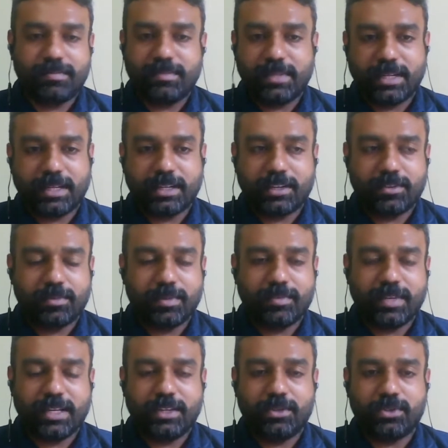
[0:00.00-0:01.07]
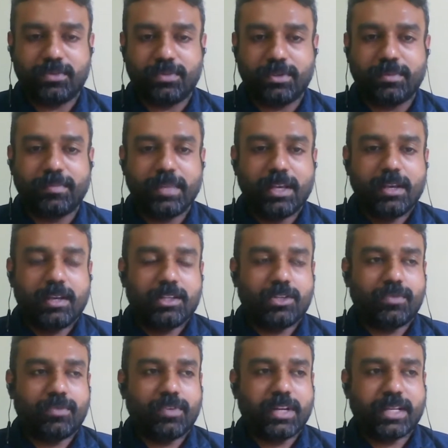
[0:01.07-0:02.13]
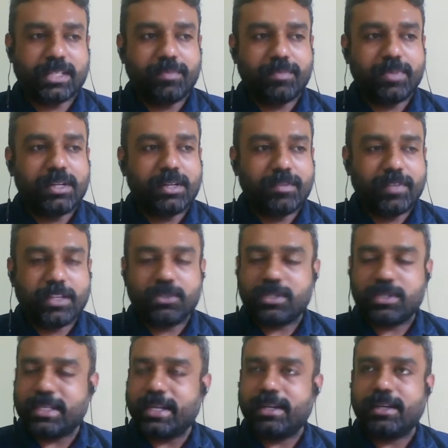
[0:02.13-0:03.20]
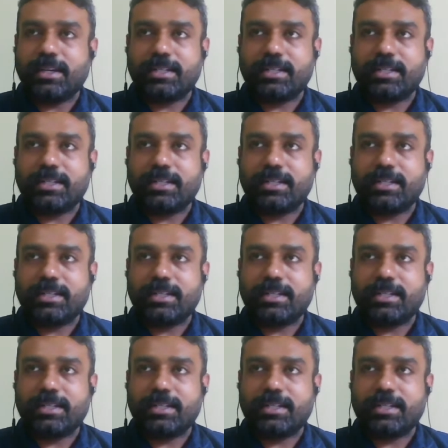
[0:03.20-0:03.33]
like it will be very useful. So, for example, when you said,